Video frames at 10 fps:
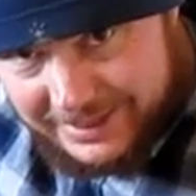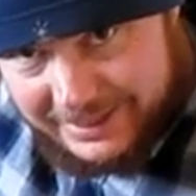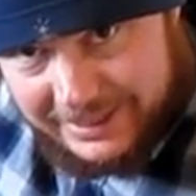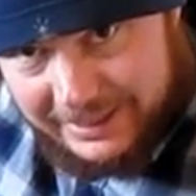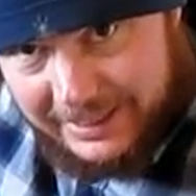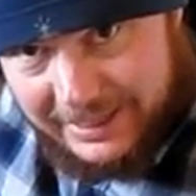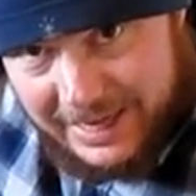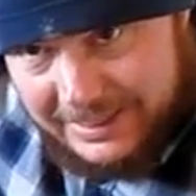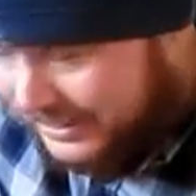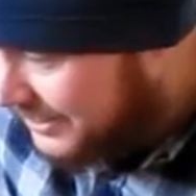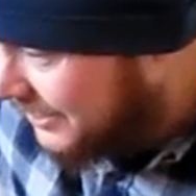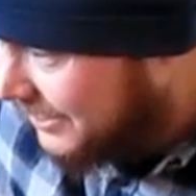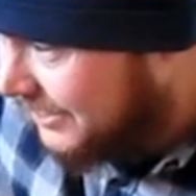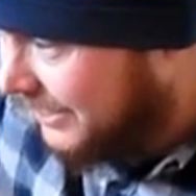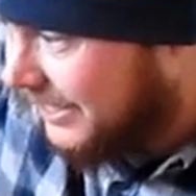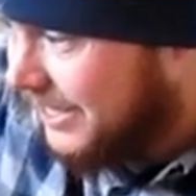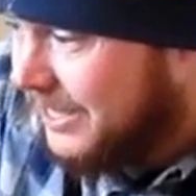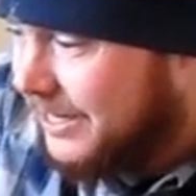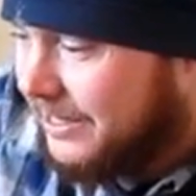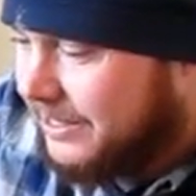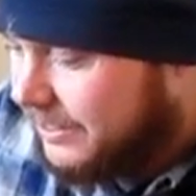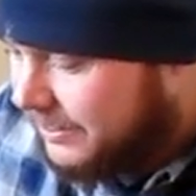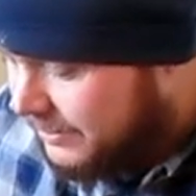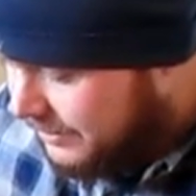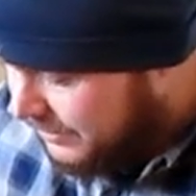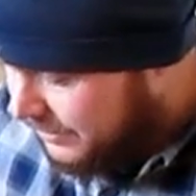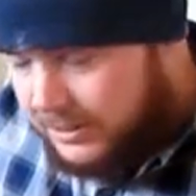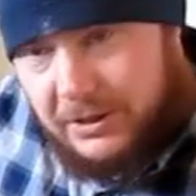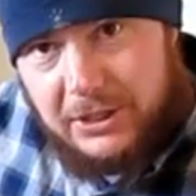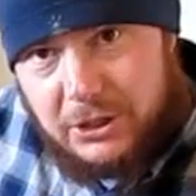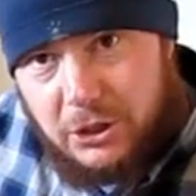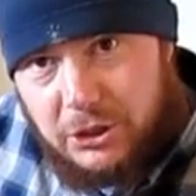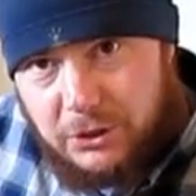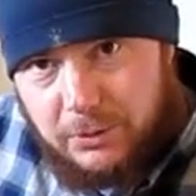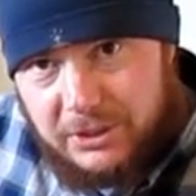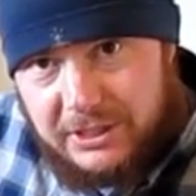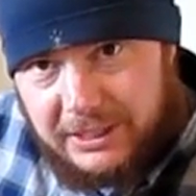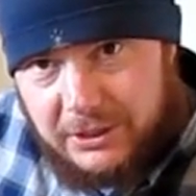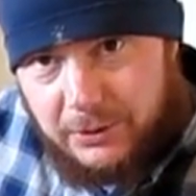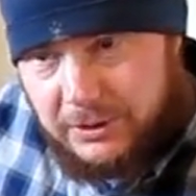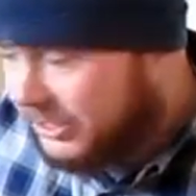sticky, as it's seasoning in, this cushion will stick to it and